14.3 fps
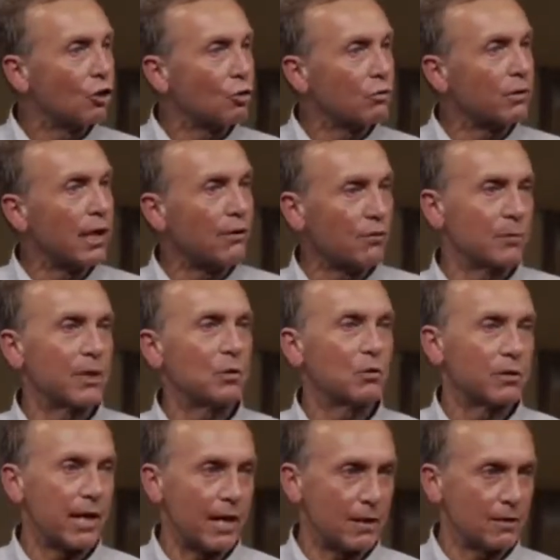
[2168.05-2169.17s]
you'll never
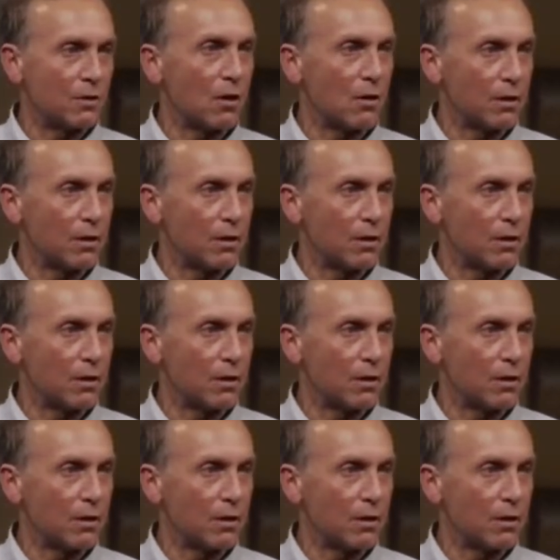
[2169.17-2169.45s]
be without an